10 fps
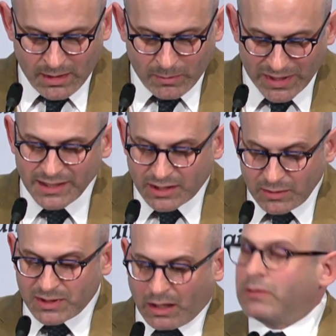but it too
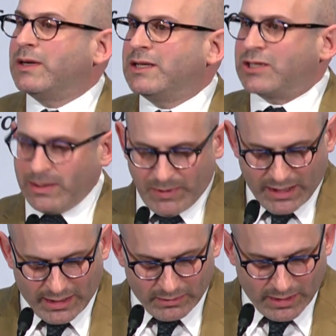is already shaping
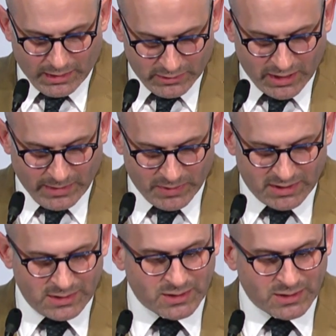how college campuses